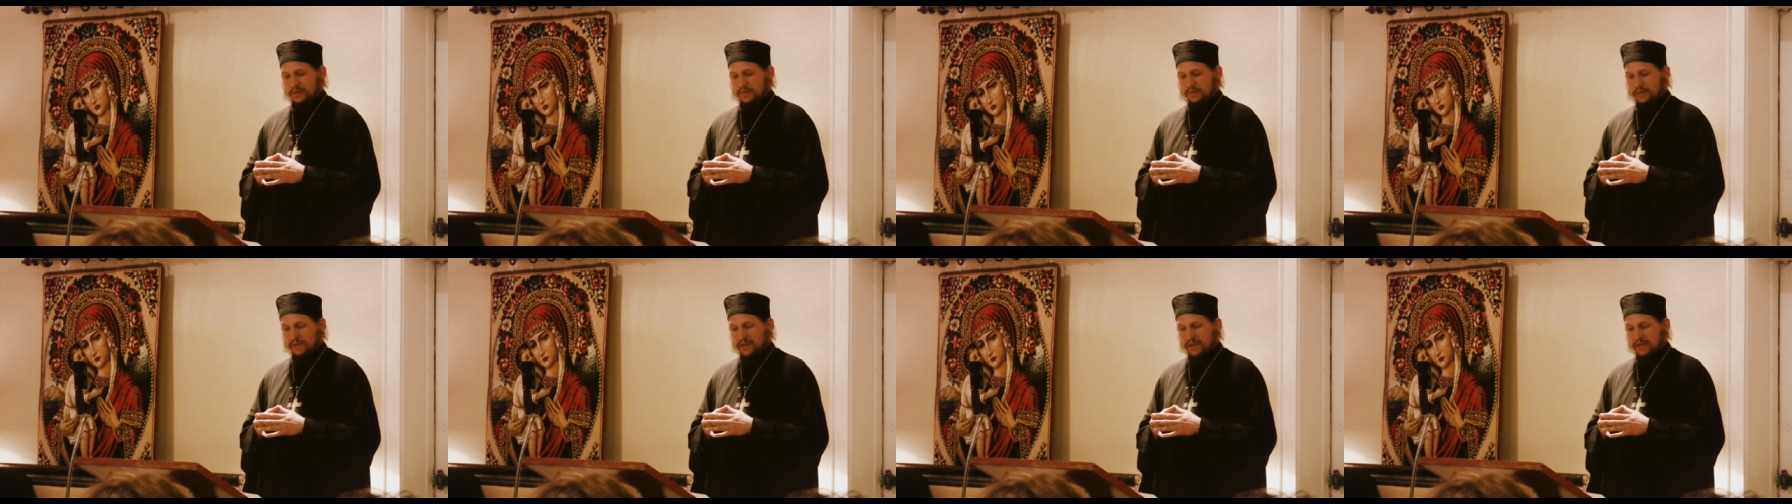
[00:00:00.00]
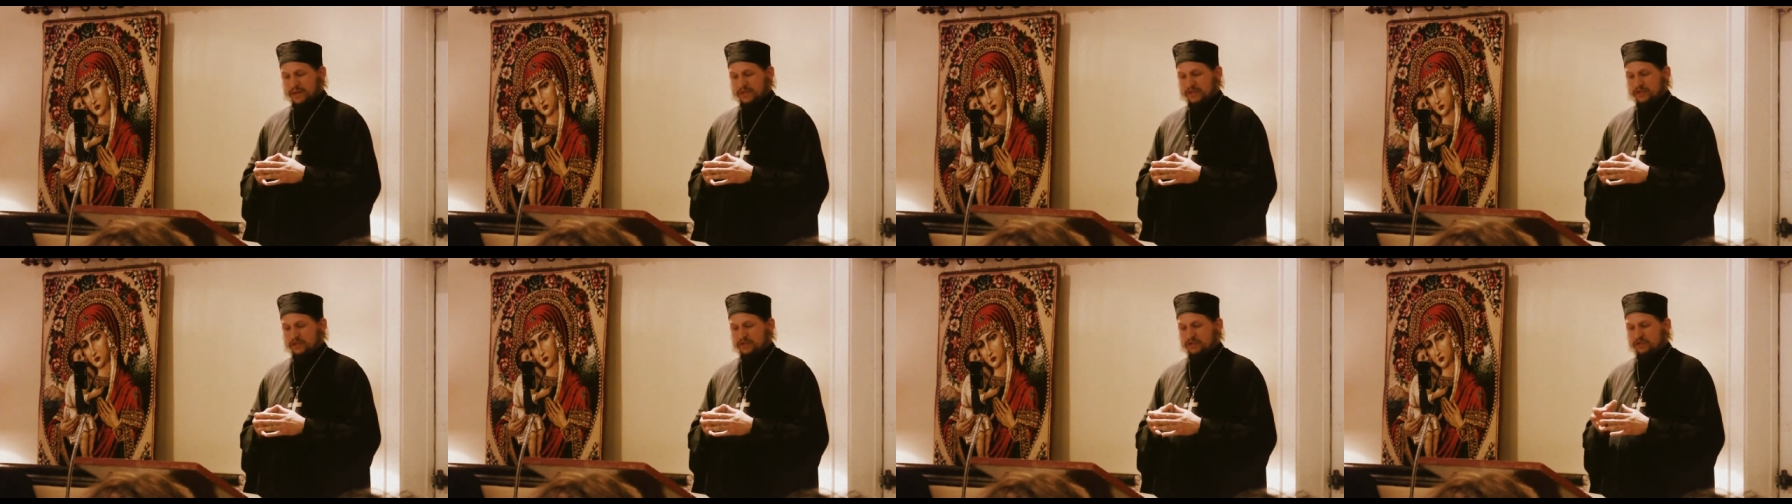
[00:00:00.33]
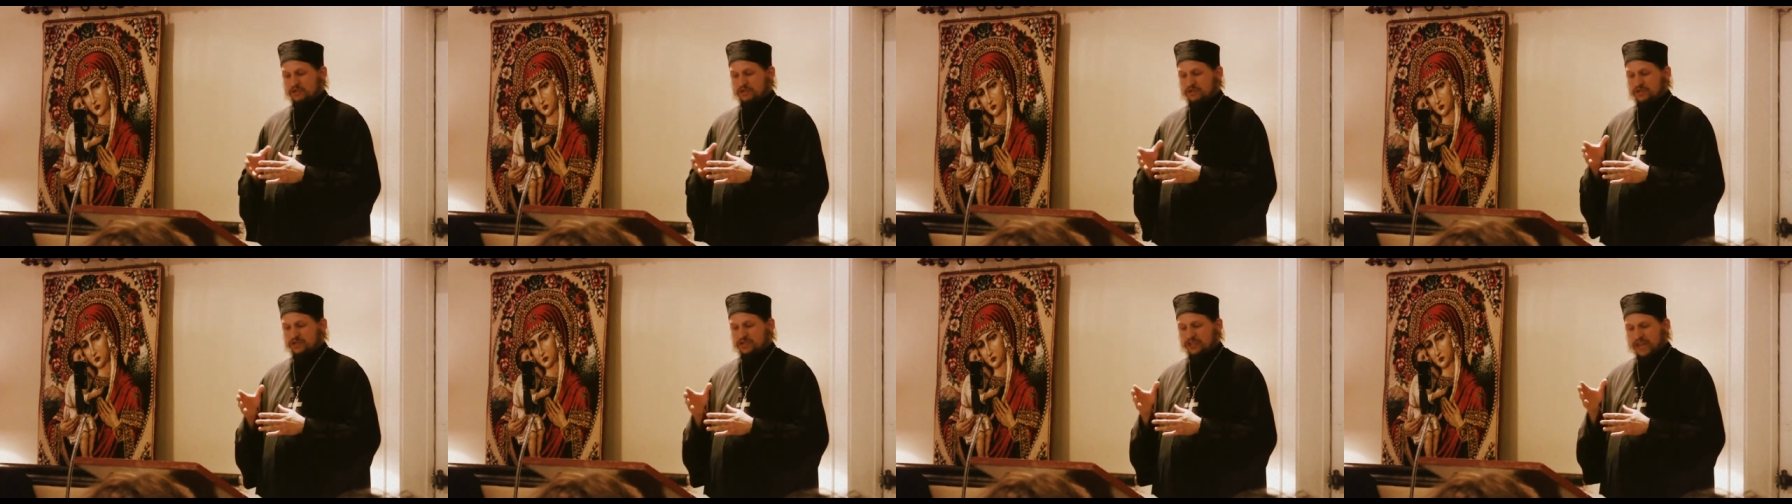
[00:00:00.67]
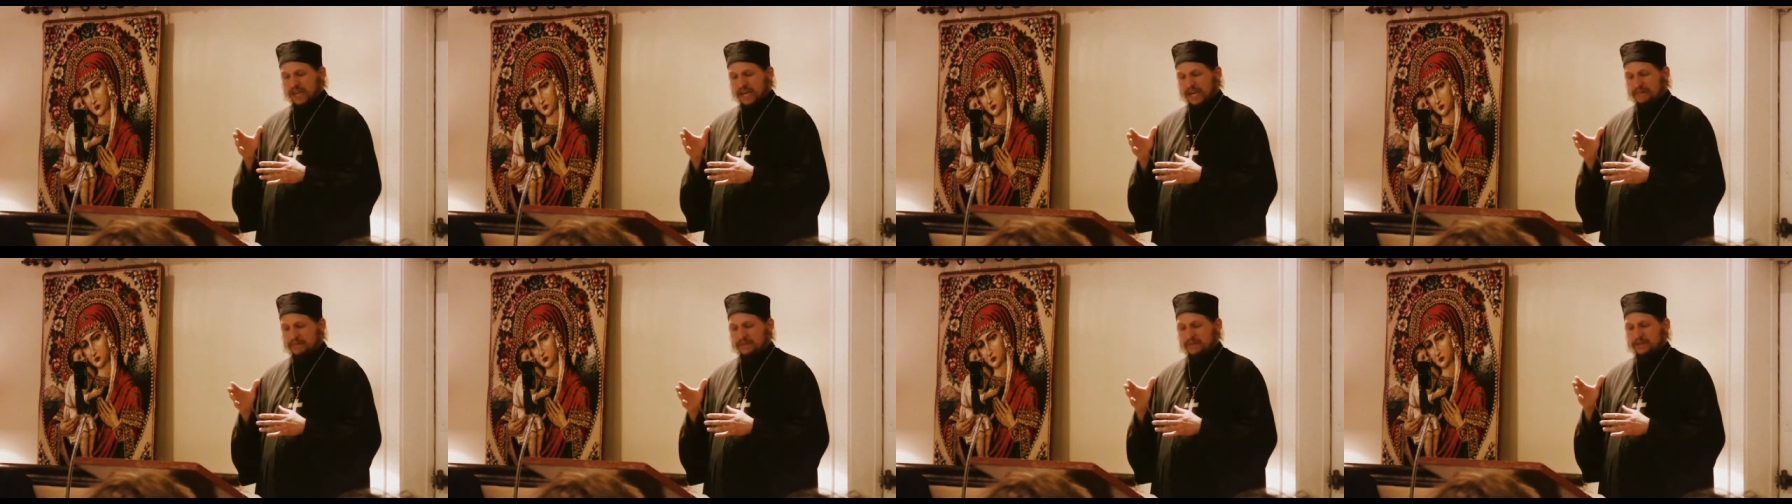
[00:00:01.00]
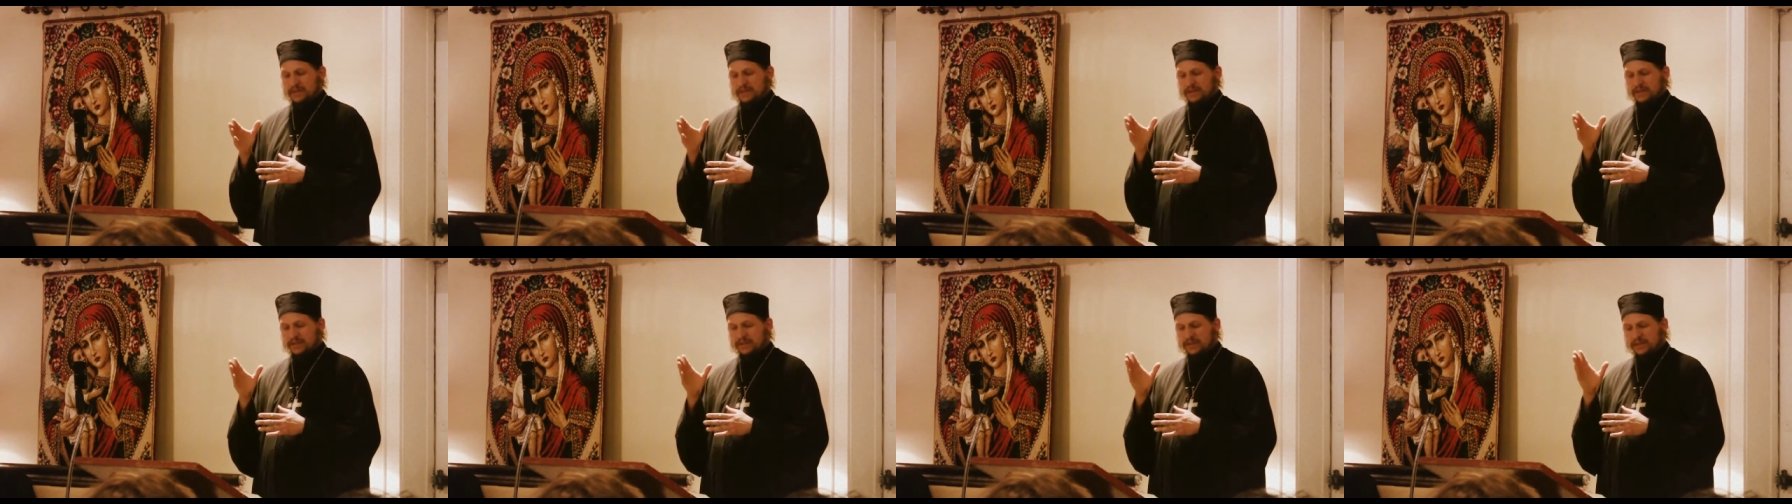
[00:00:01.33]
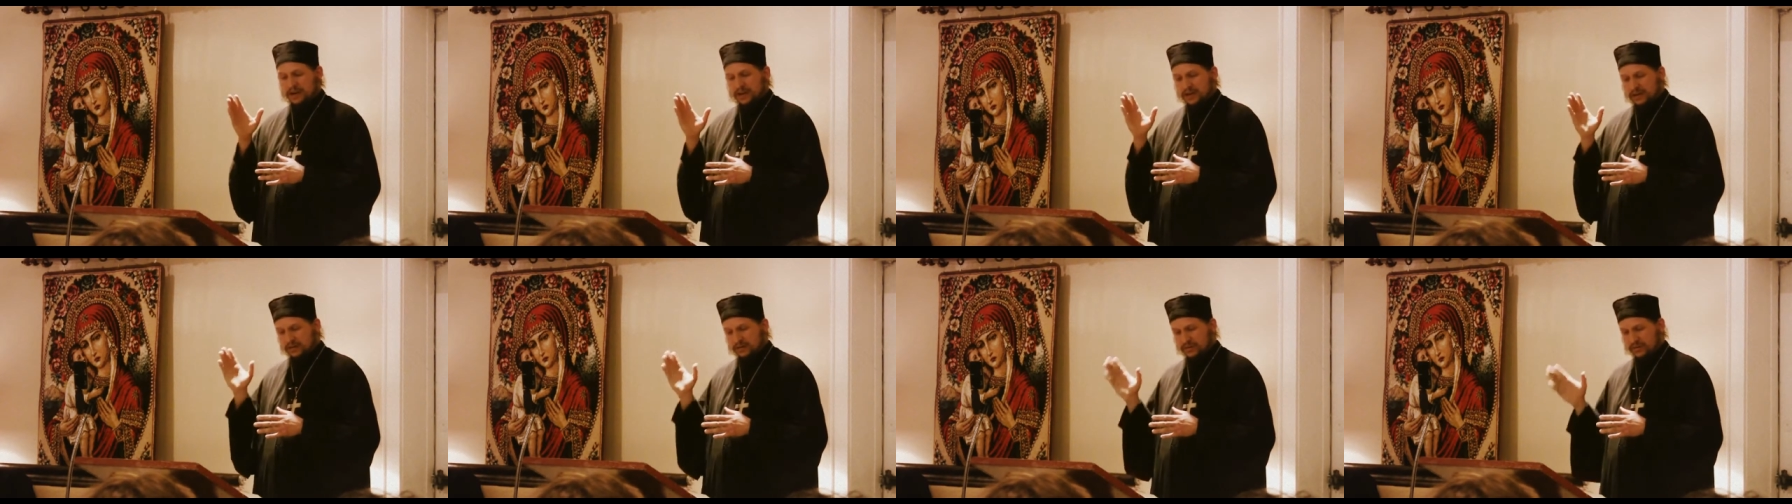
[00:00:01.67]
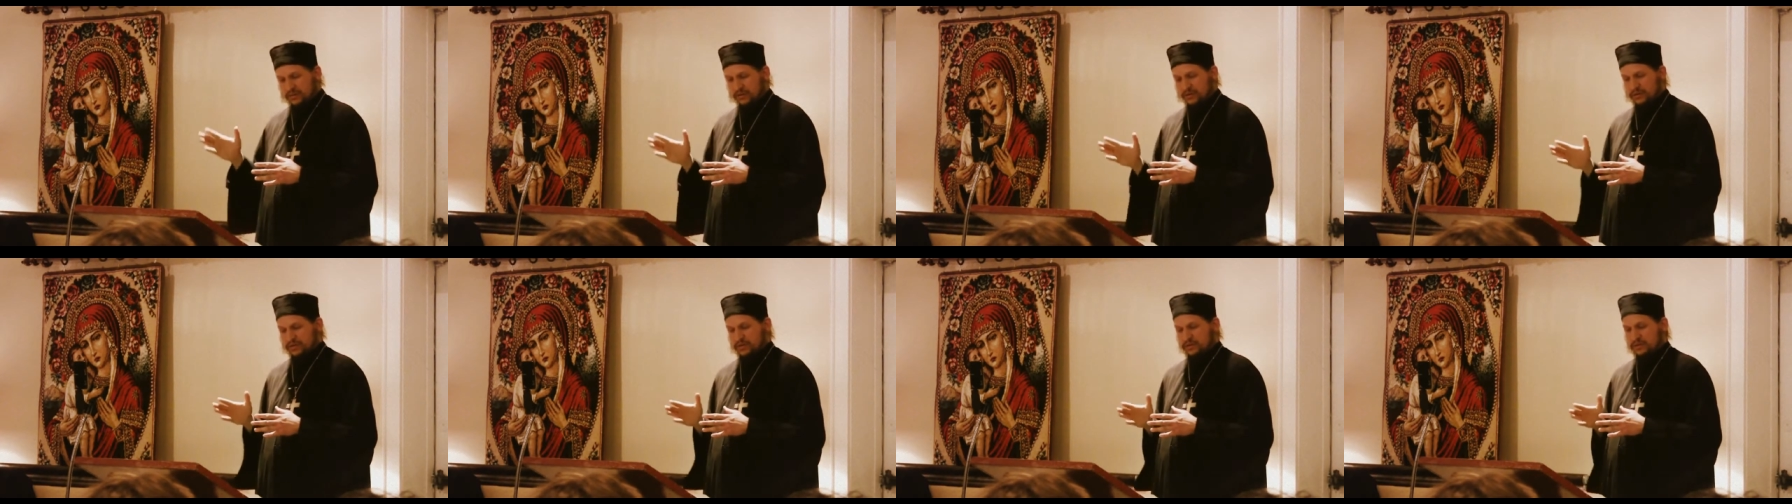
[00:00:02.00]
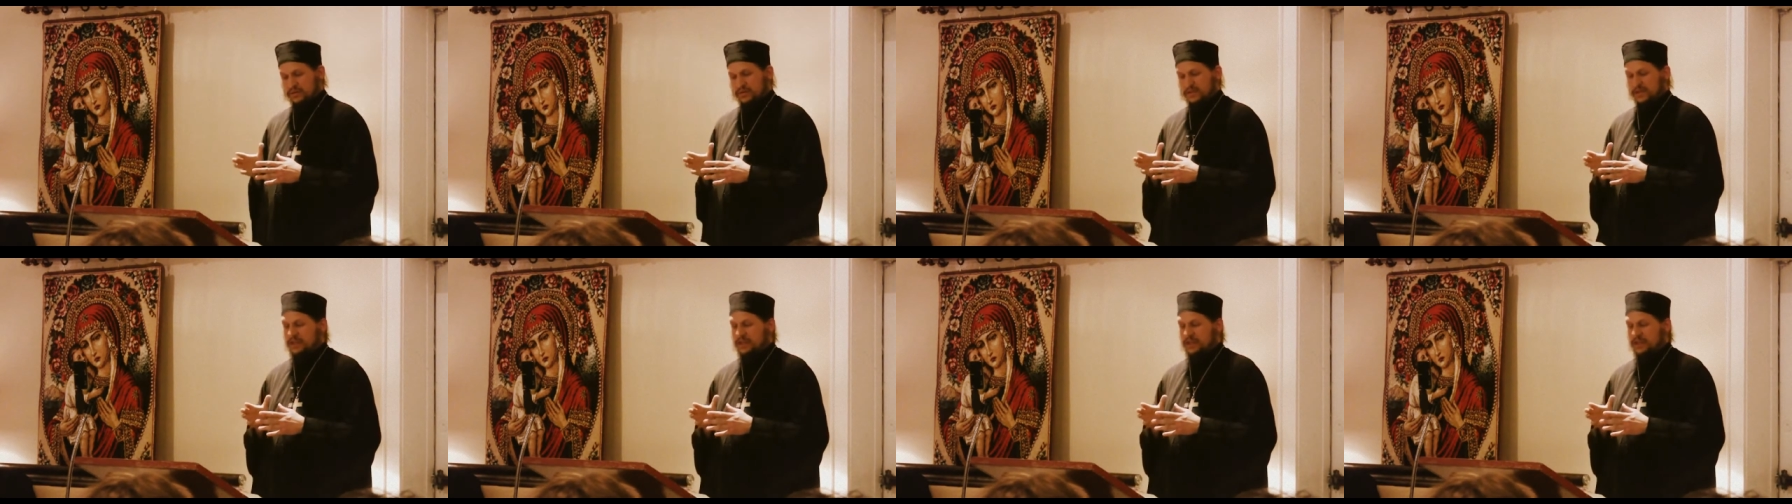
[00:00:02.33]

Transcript: Plus, you shamed another young girl.